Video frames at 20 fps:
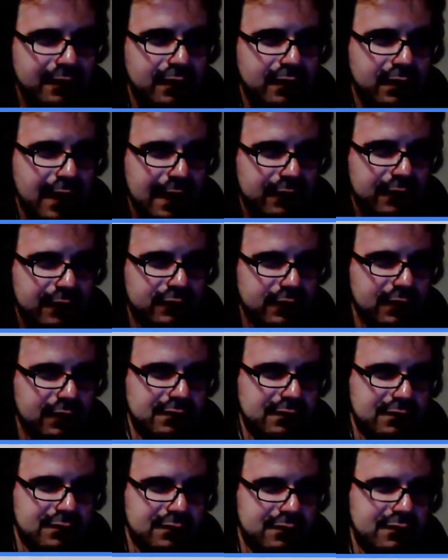
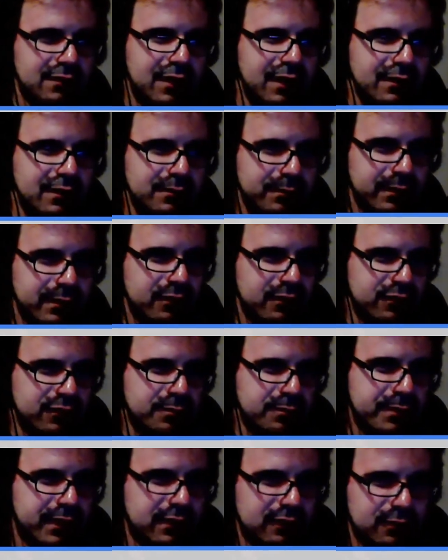accident, and it was
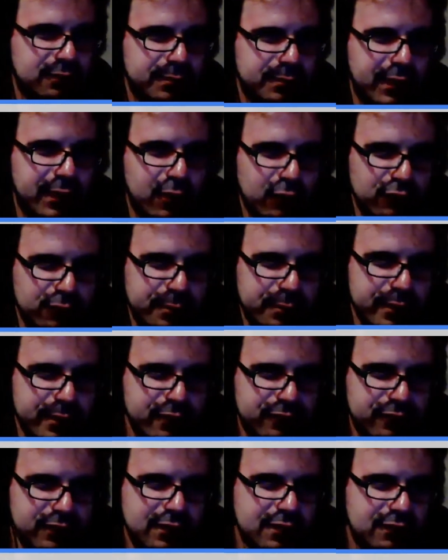this big
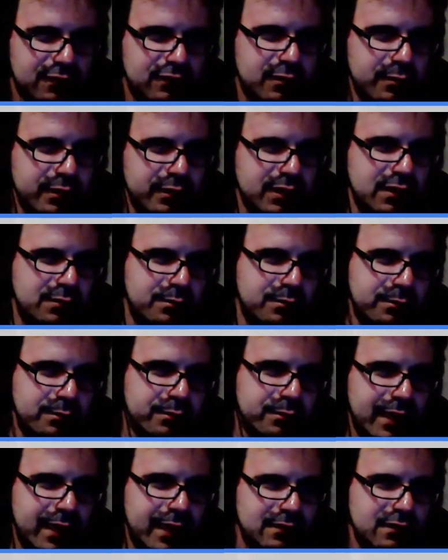conspiracy that somebody had
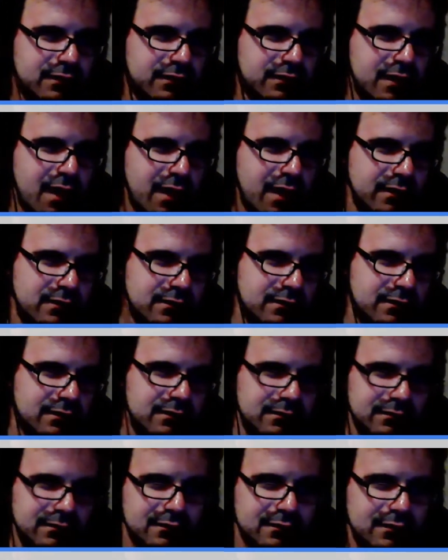paid this guy
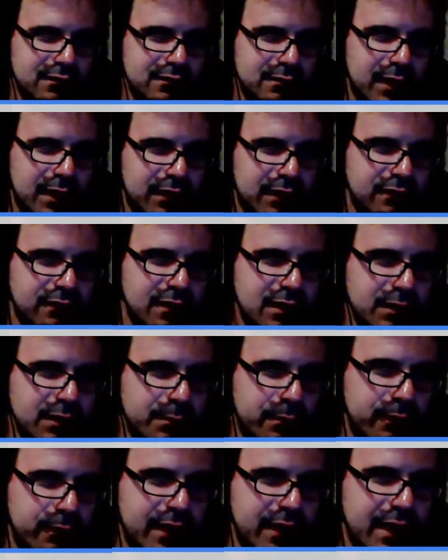to accidentally
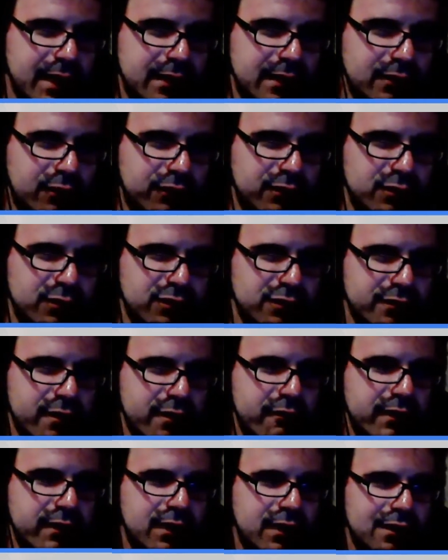put that in because it was
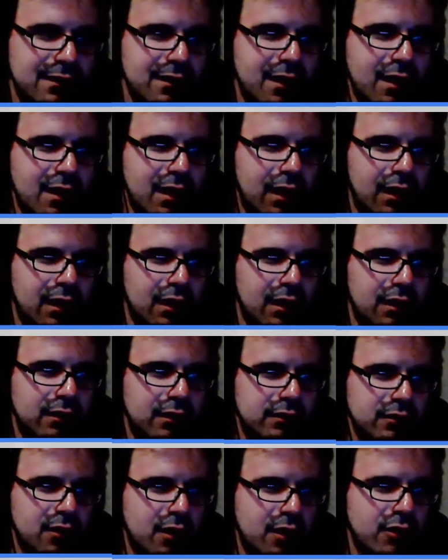
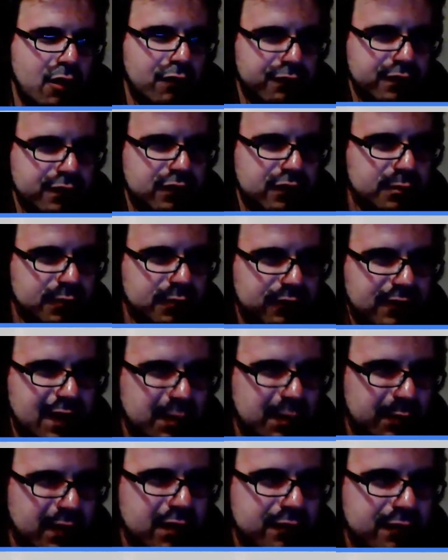not an obvious
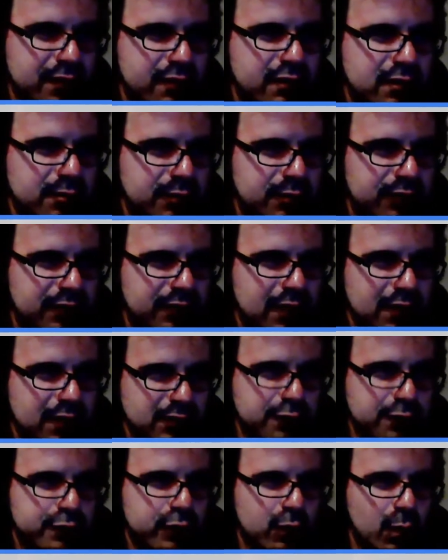mistake, but a very
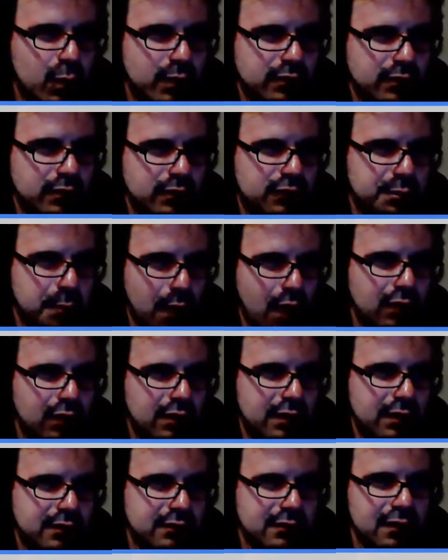difficult one to spot,
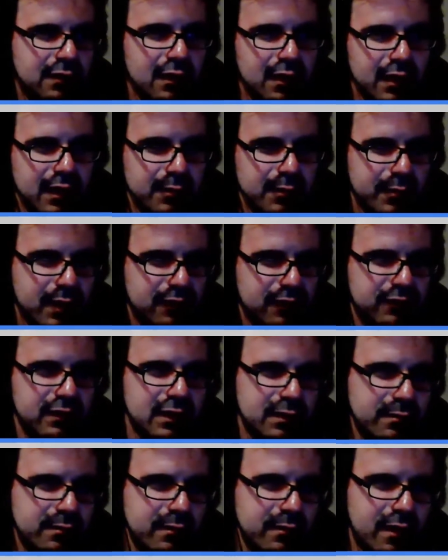and it
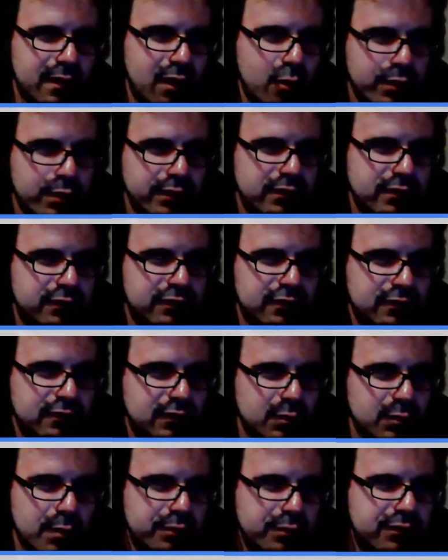basically opened the
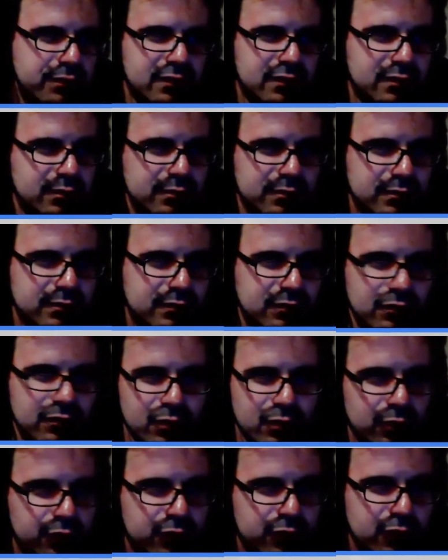system up to
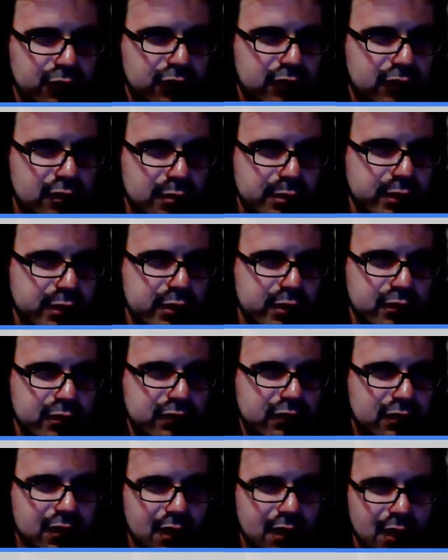all sorts of abuse.